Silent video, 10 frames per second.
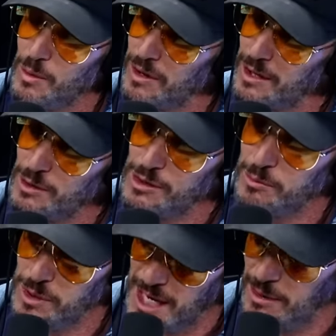We're going to do
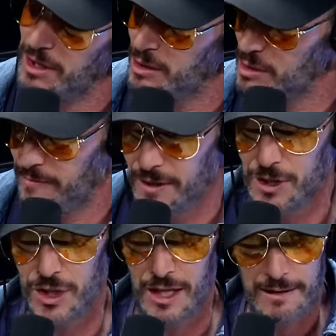some, yeah, we're going to do some fun
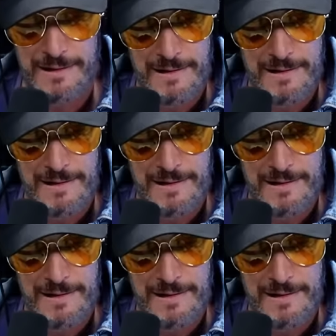shit.